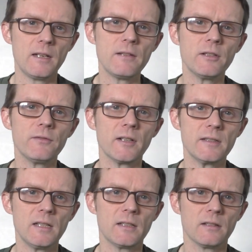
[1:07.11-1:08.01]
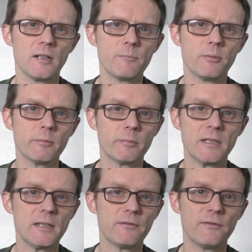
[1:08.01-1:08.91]
And even if I did, I'd
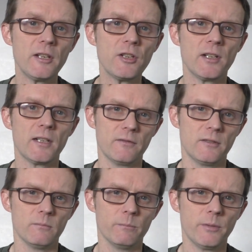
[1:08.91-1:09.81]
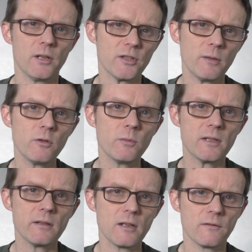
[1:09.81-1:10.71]
probably never finish any of them because I'm
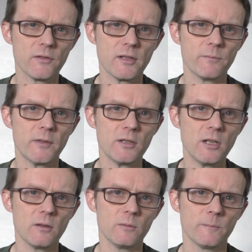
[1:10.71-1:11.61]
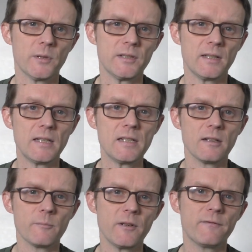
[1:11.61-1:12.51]
always looking for something new. But at least
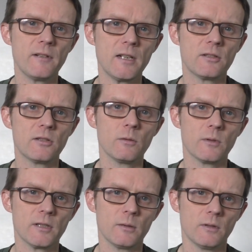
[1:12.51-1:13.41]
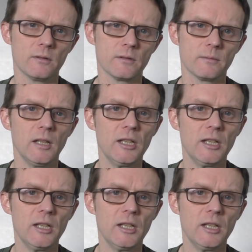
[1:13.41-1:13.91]
I'd be free to do what I want.